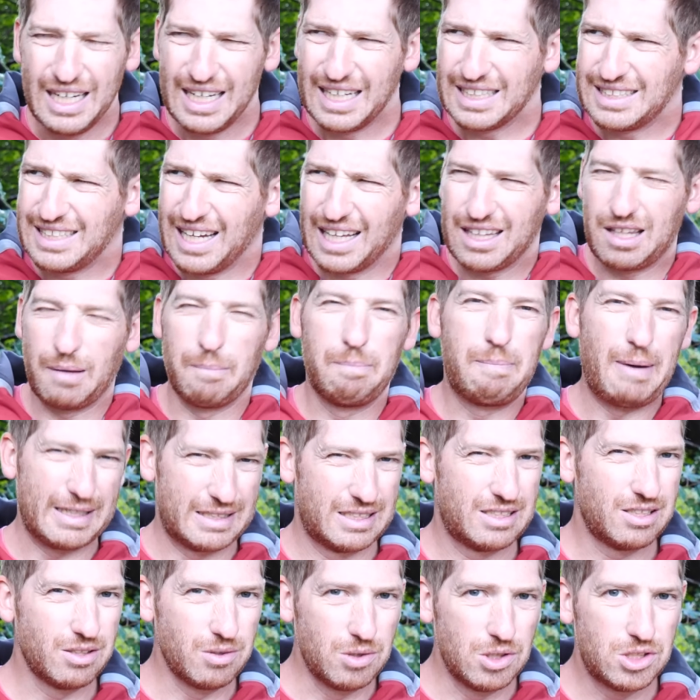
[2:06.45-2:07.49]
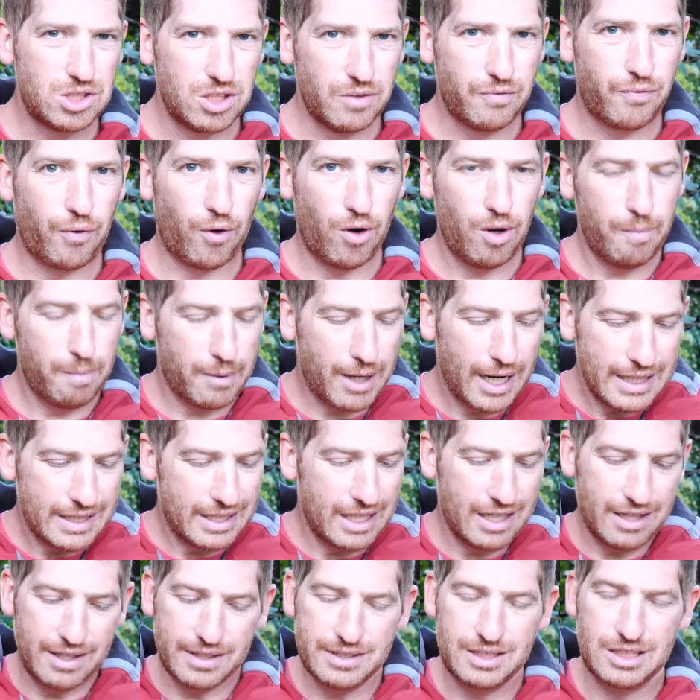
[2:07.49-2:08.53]
It's not the best solution for it, but I
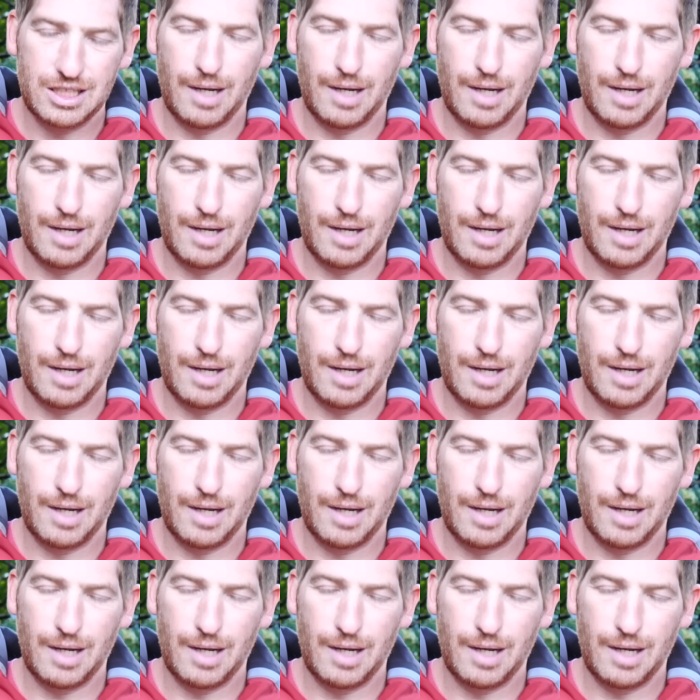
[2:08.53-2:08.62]
did it this